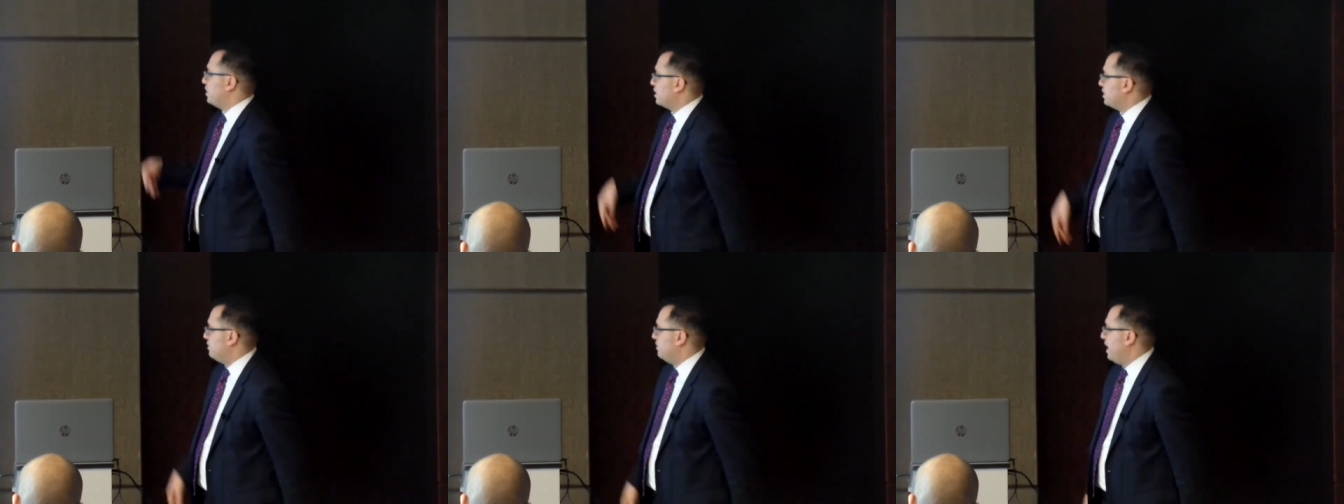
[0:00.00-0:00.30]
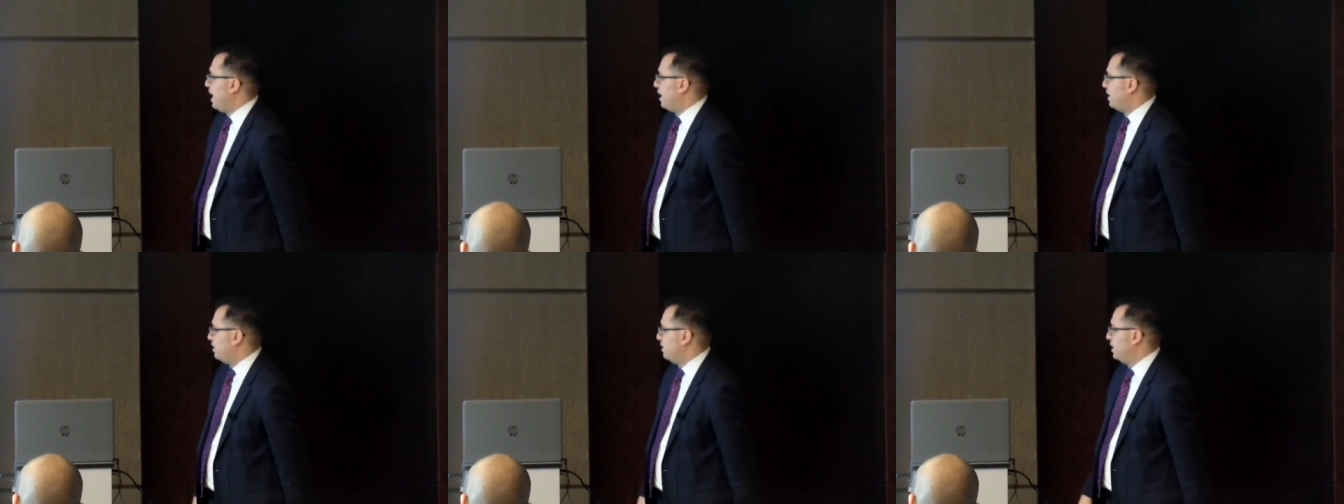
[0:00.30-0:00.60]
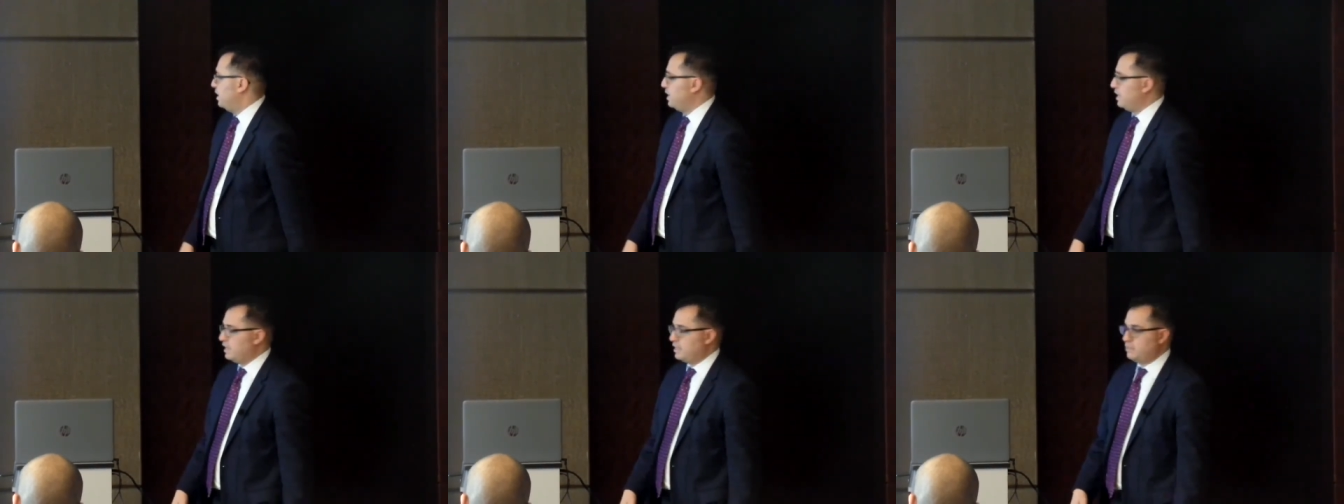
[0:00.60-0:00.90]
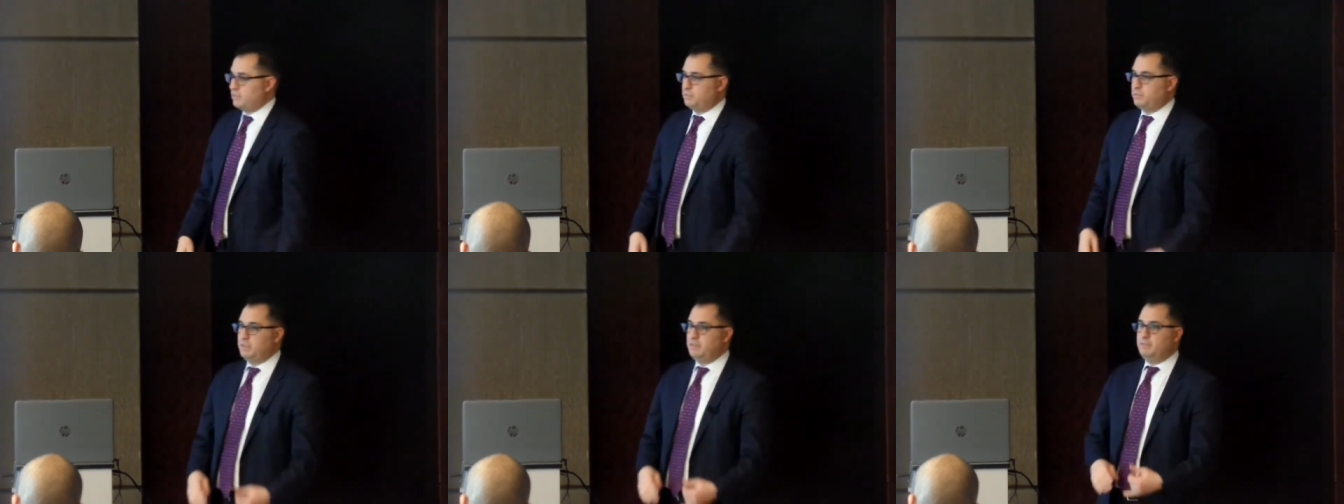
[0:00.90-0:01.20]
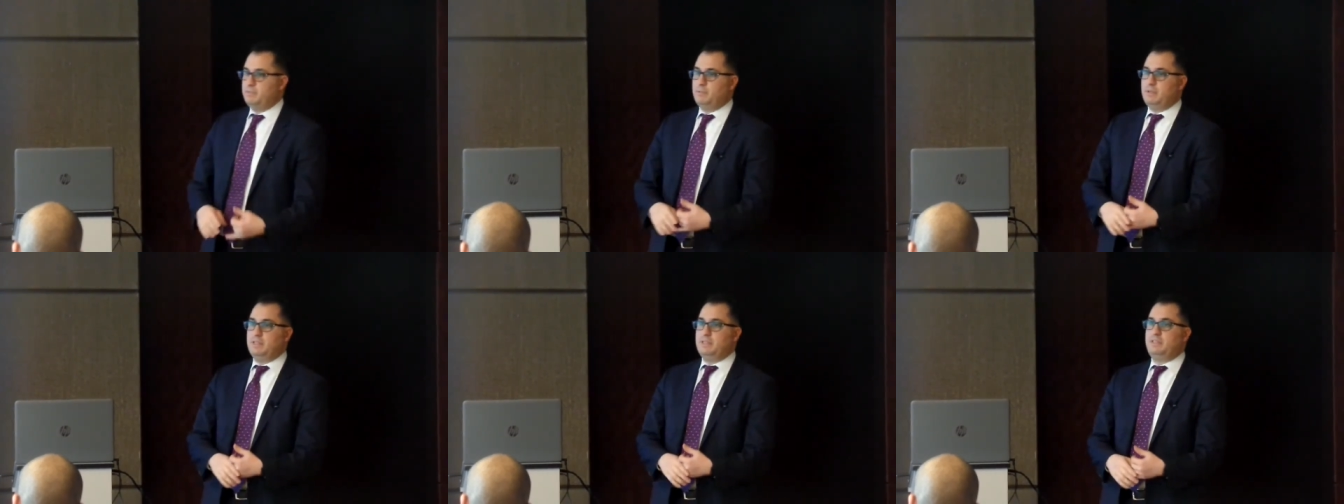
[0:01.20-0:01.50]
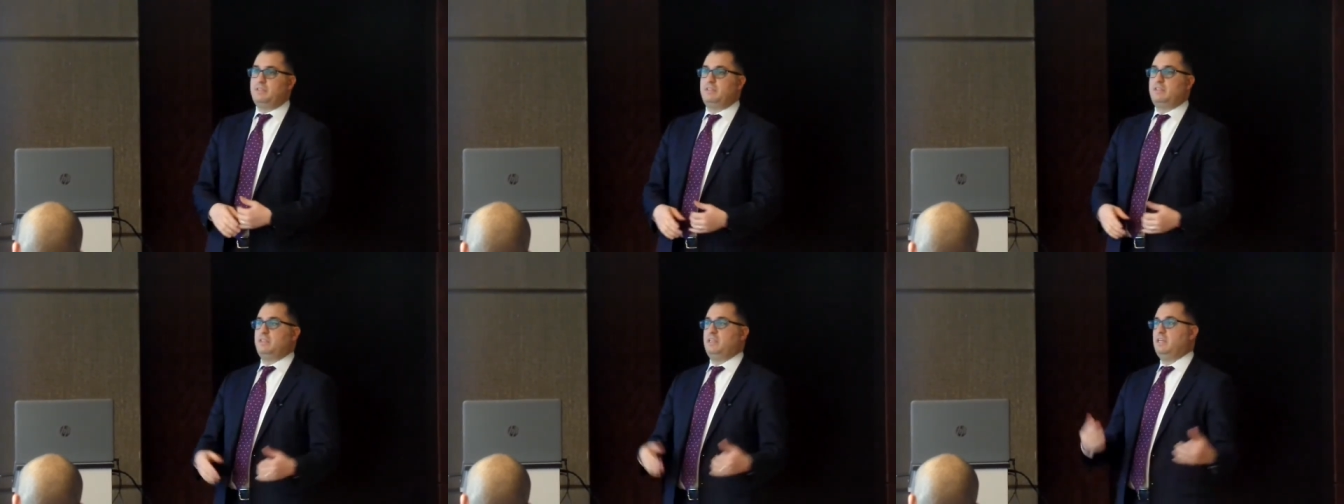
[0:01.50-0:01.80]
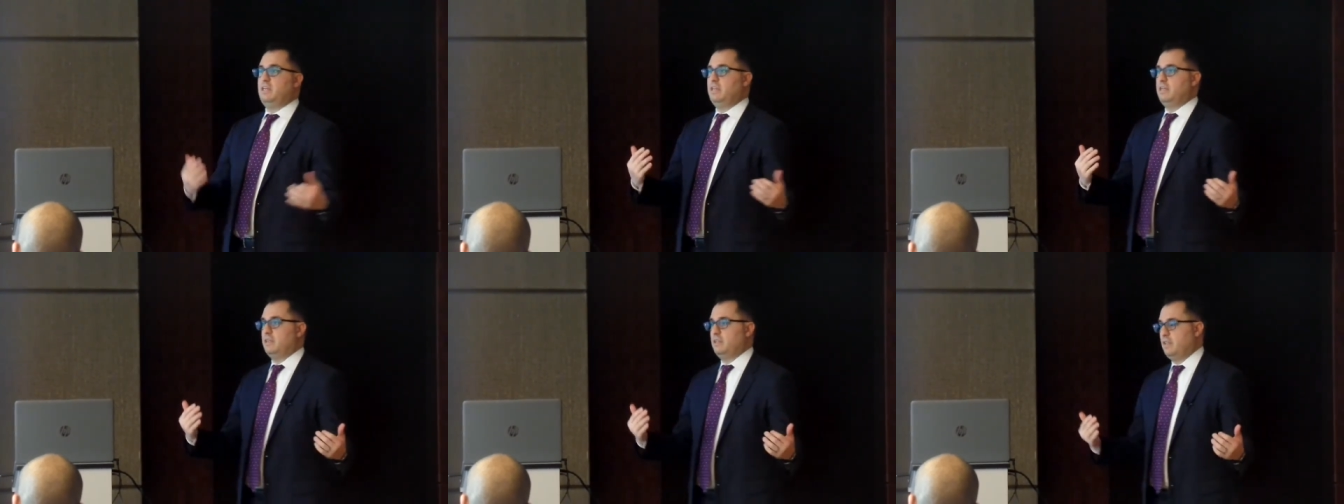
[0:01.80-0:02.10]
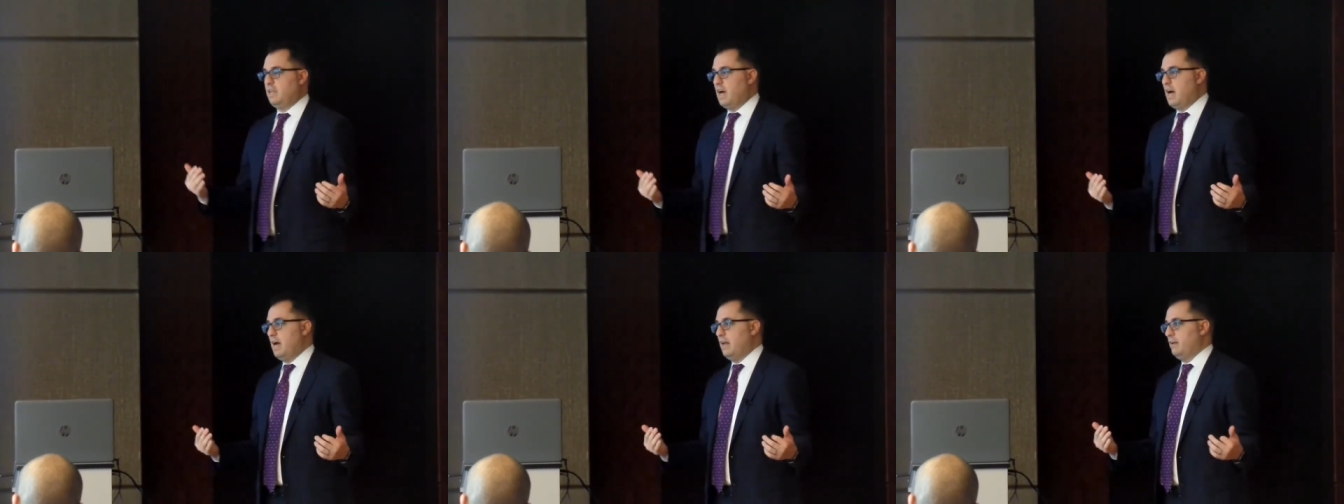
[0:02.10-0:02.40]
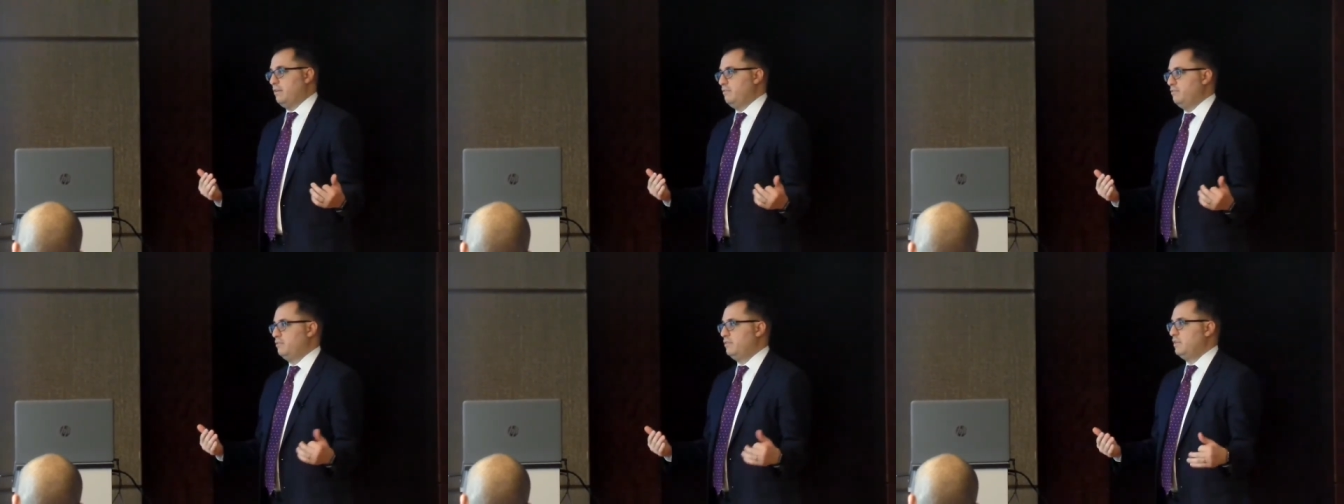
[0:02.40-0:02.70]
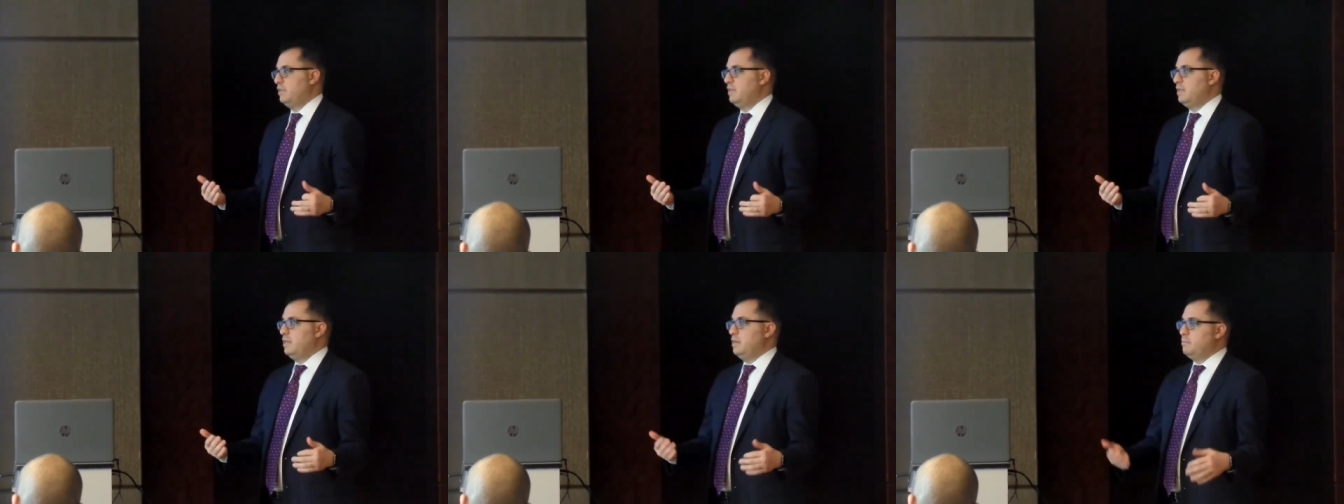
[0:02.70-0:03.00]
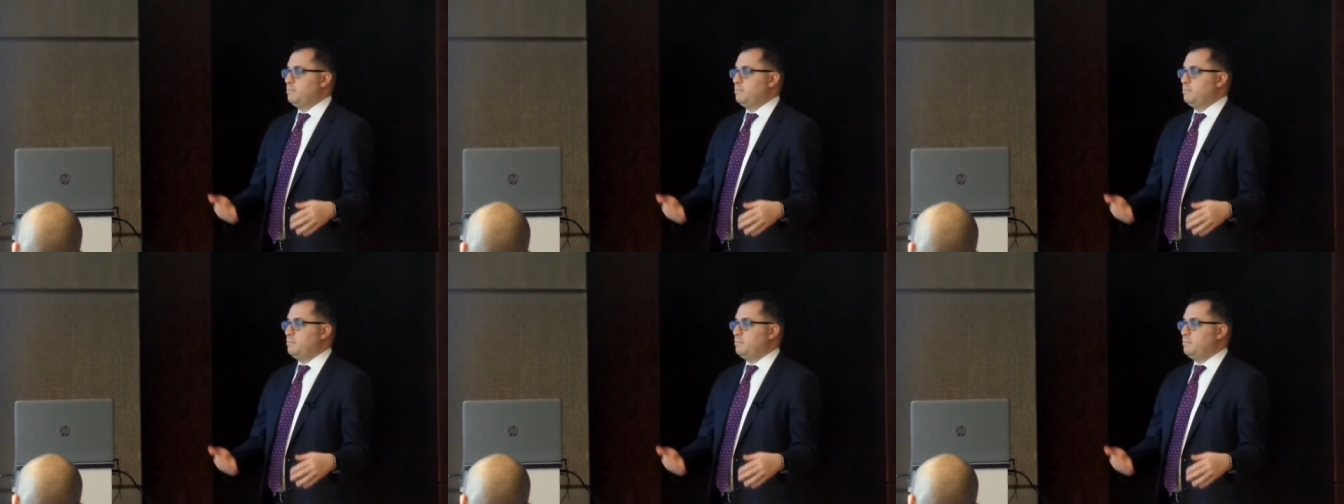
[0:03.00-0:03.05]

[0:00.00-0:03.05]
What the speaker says: Predictive analytics, we've seen a lot of